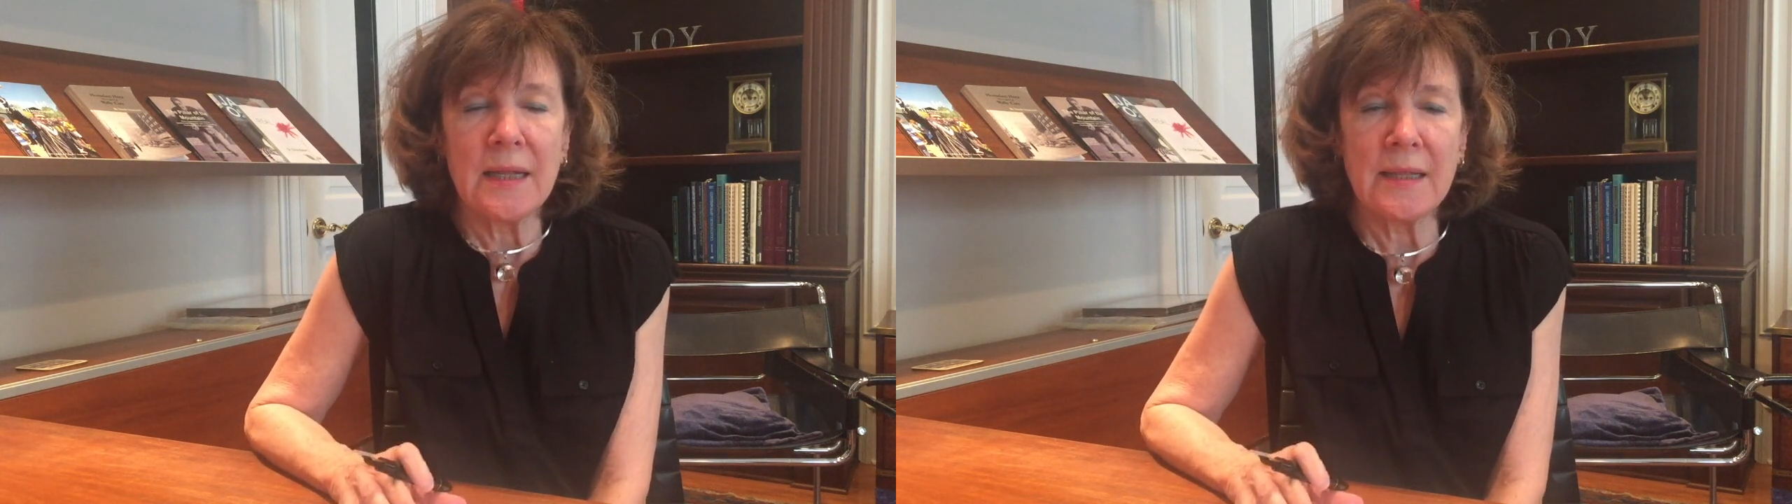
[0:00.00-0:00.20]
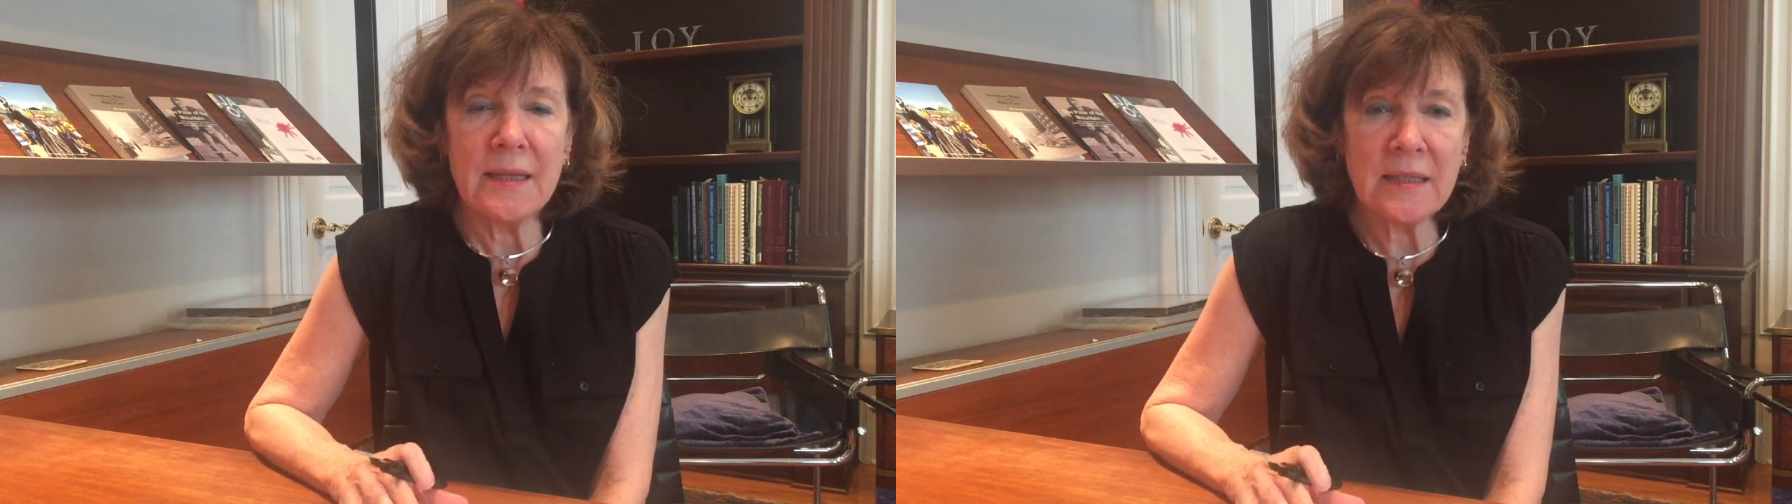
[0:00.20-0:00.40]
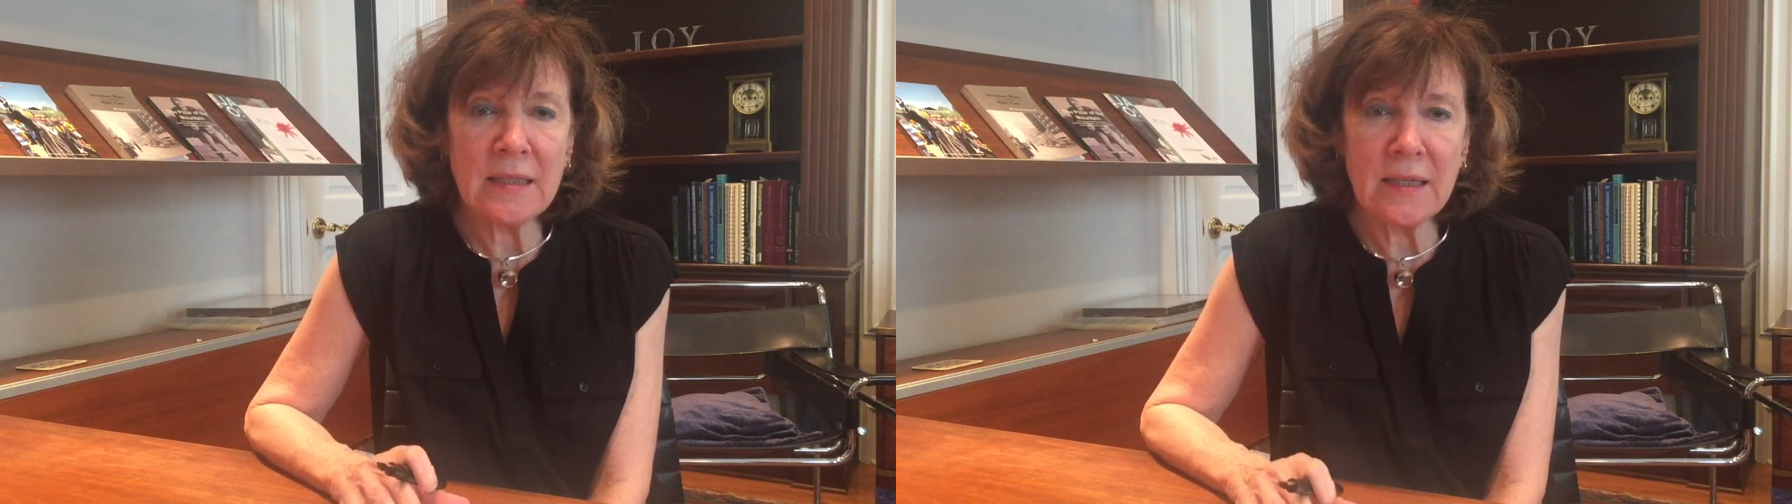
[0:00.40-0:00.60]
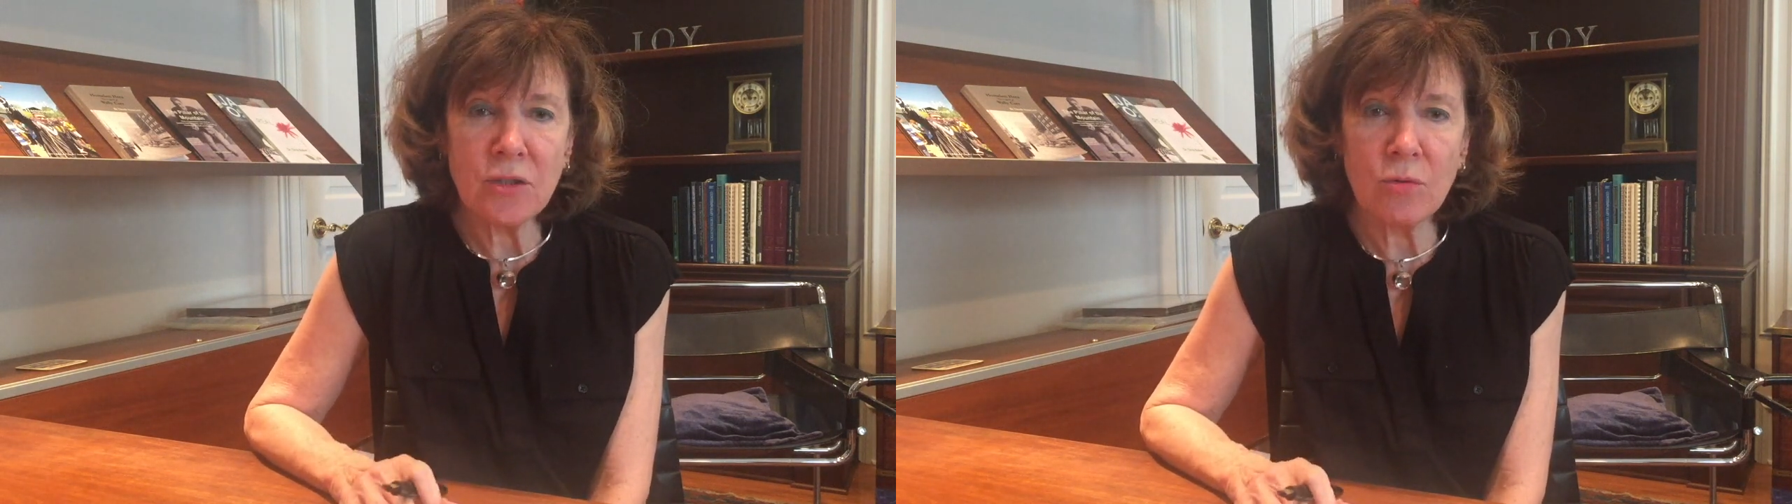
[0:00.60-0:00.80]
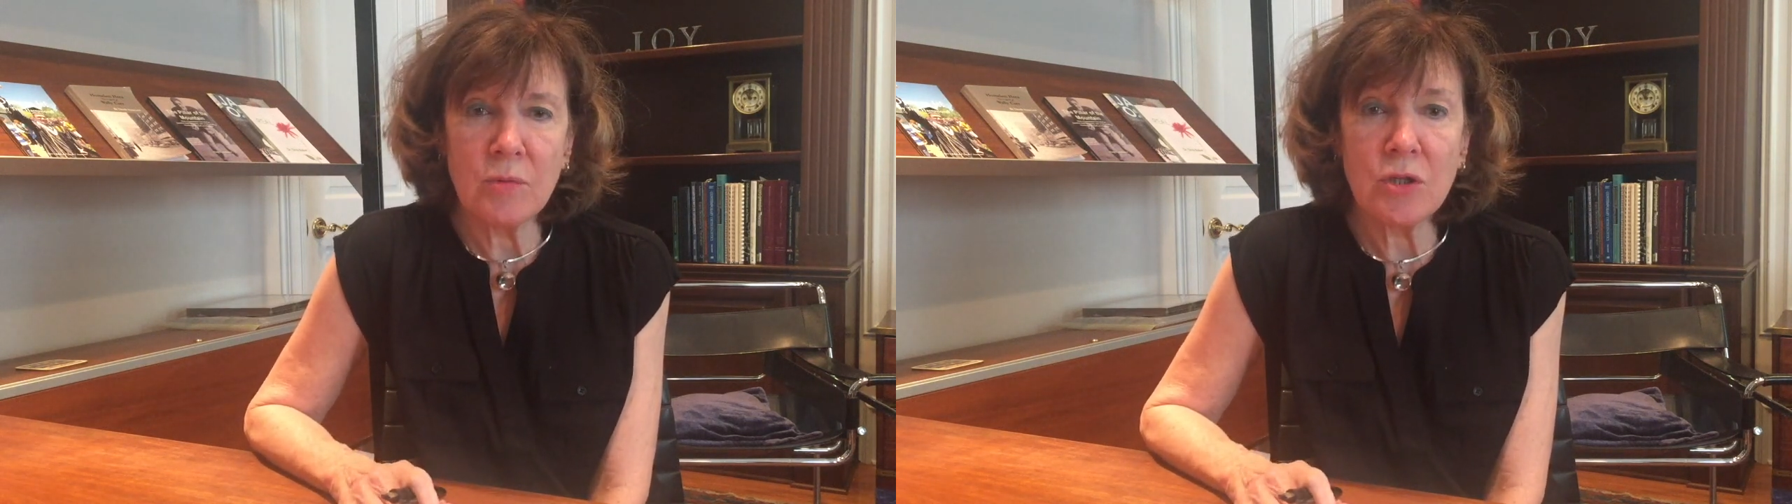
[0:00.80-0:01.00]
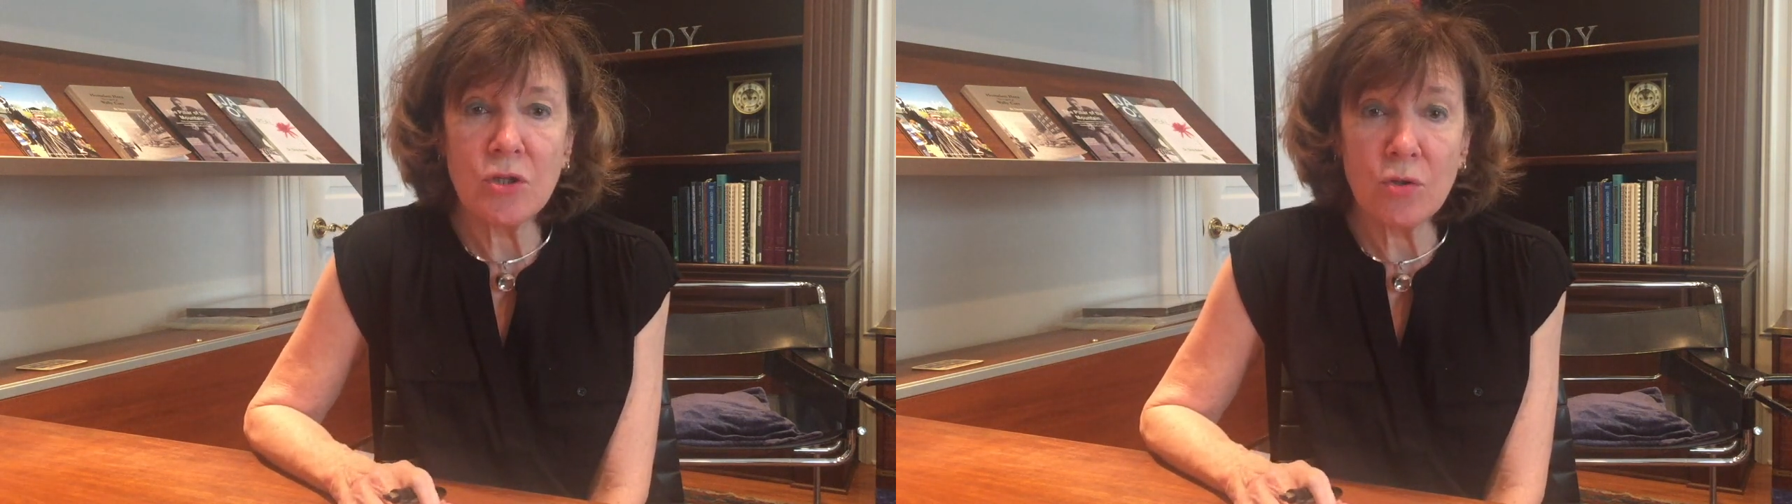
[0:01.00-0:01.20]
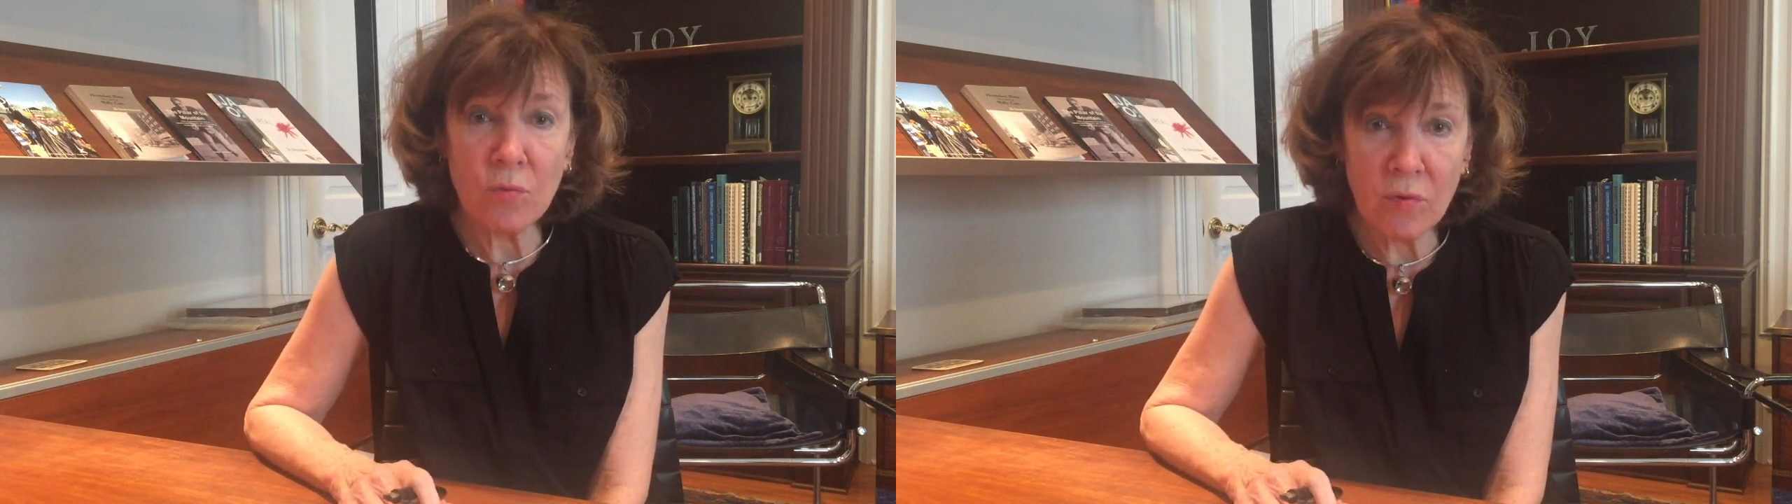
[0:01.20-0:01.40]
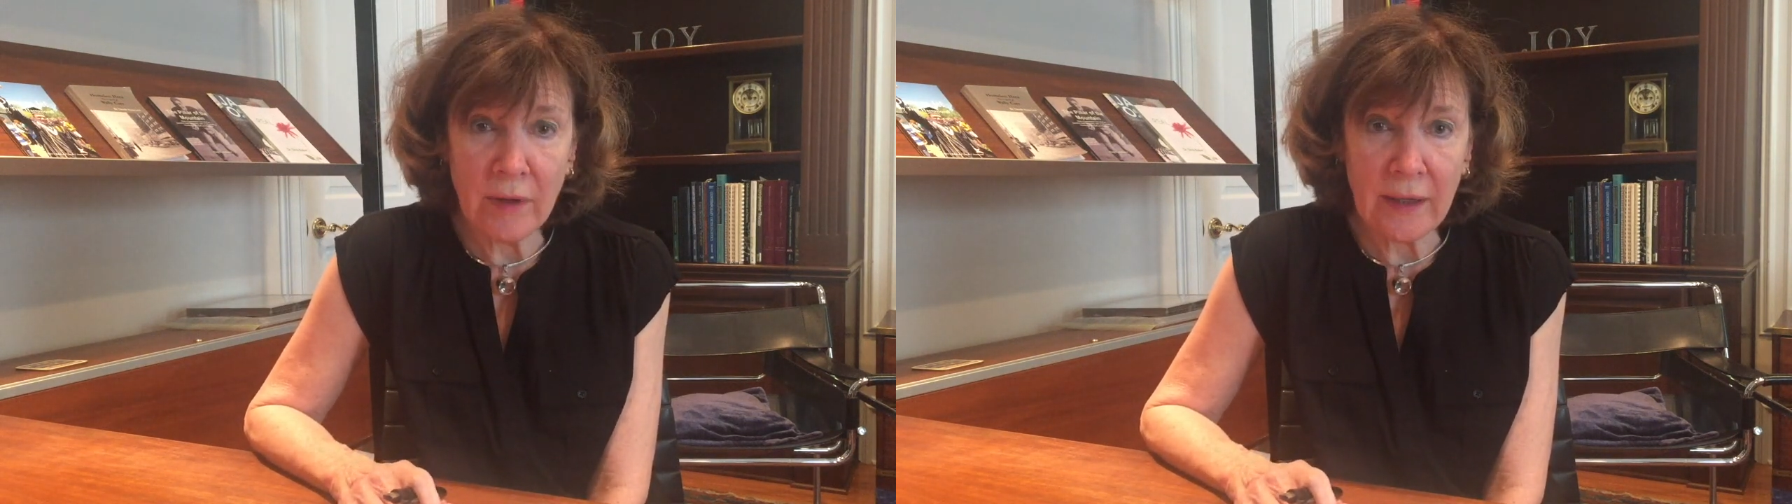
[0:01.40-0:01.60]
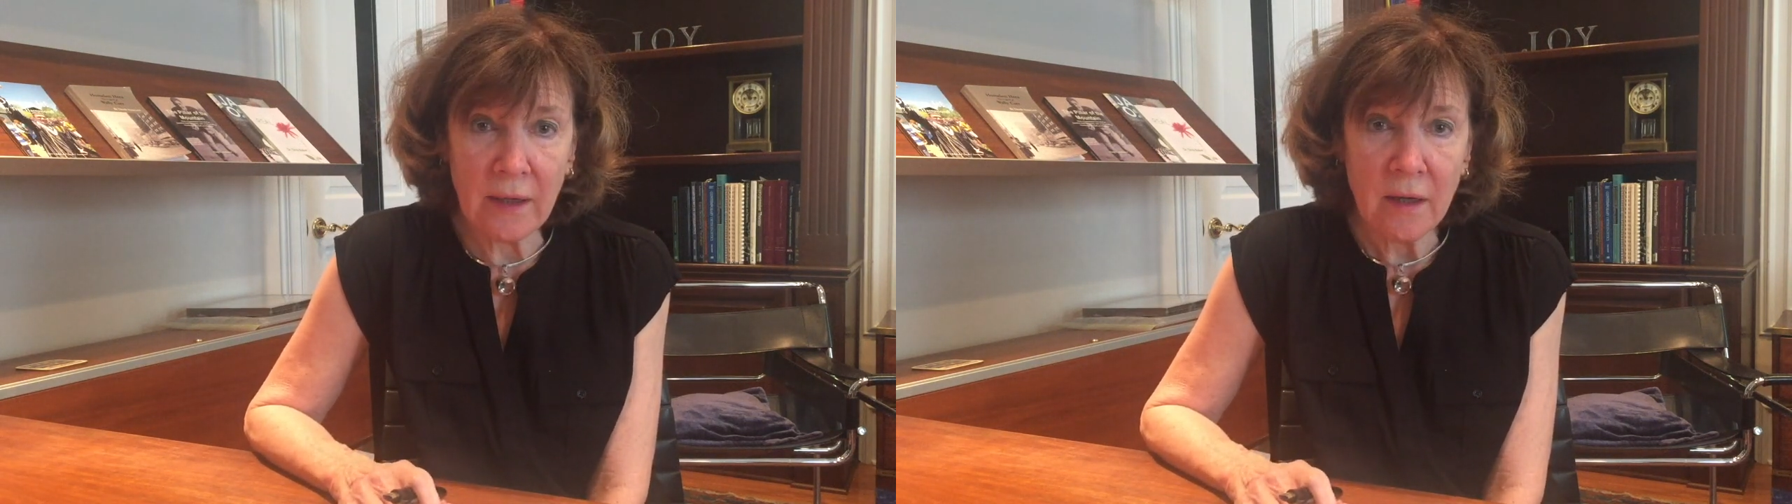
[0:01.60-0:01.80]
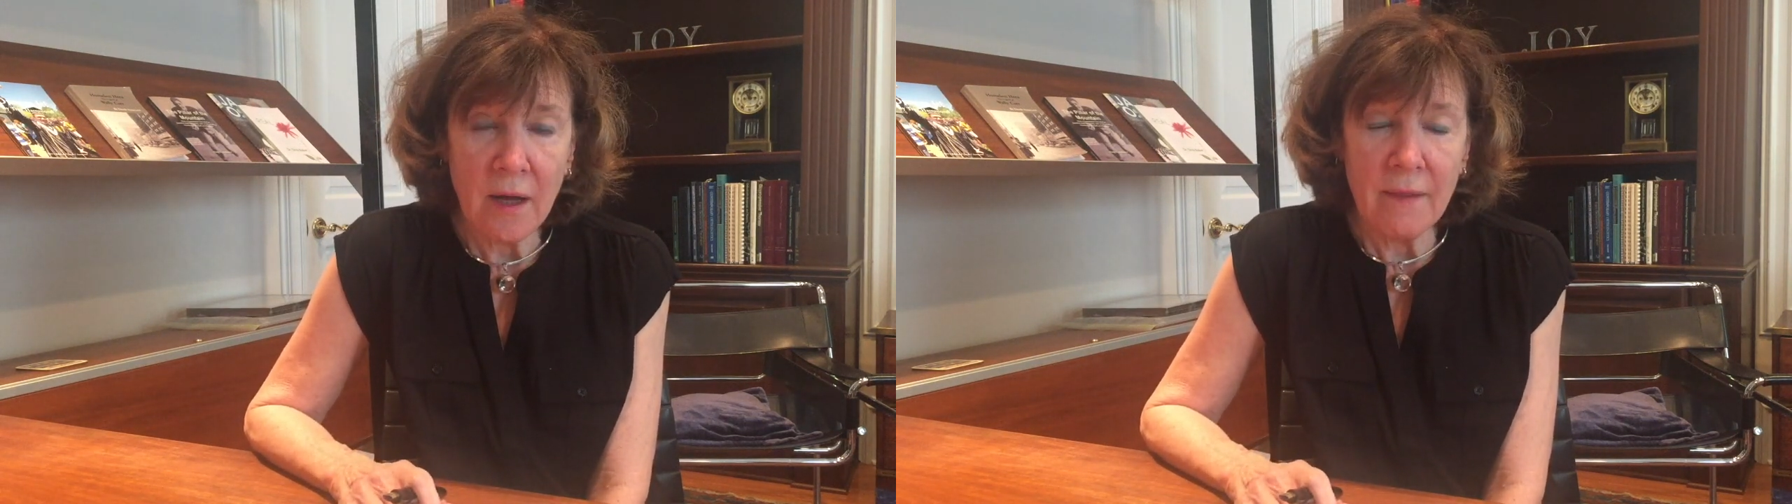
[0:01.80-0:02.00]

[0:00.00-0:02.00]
These things are restoring,